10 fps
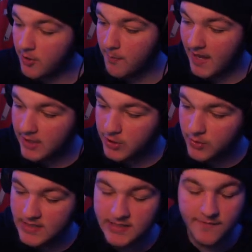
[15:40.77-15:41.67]
so make
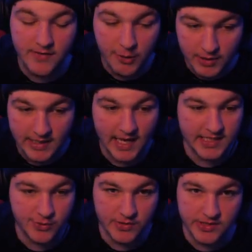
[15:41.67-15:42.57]
sure as a very
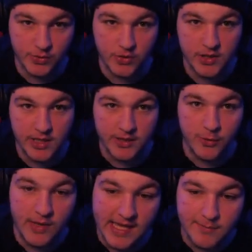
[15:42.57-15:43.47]
last resort,
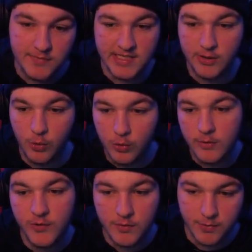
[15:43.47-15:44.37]
you you empty
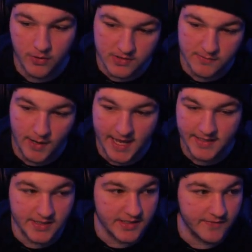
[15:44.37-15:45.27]
all of your bronze
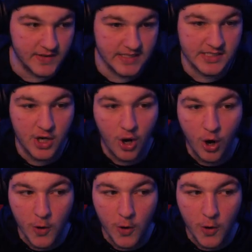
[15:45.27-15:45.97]
players into this,